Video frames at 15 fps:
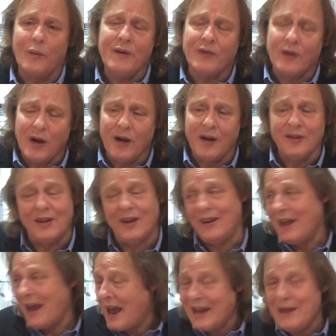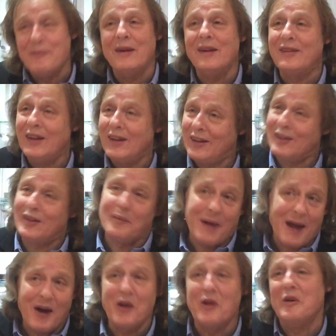we've learned in any business, it's
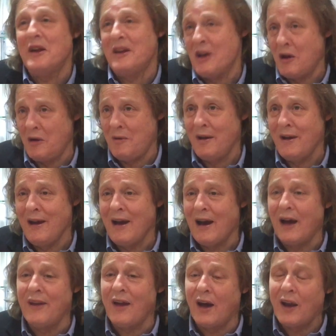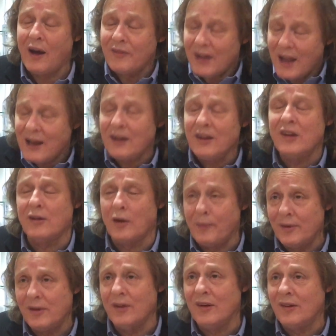about who you know. And, and I've taken this
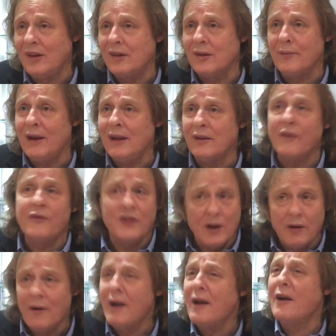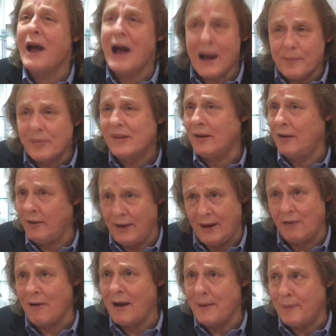opportunity to meet a few absolutely
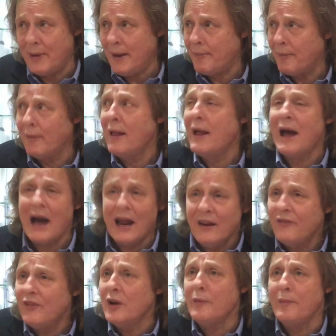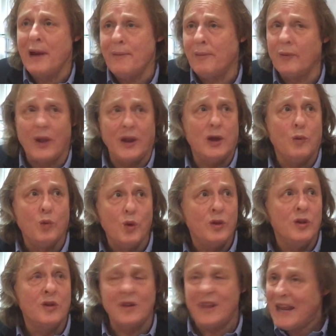great people and a few people that you
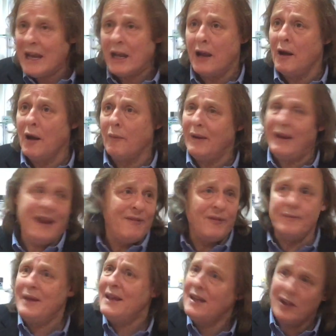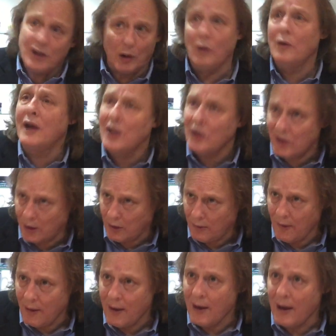wouldn't think we'd even be talking to
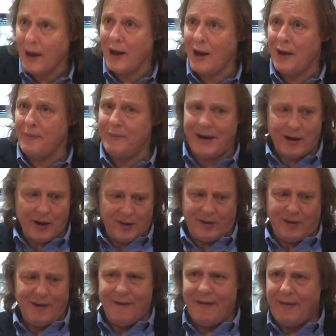uh, because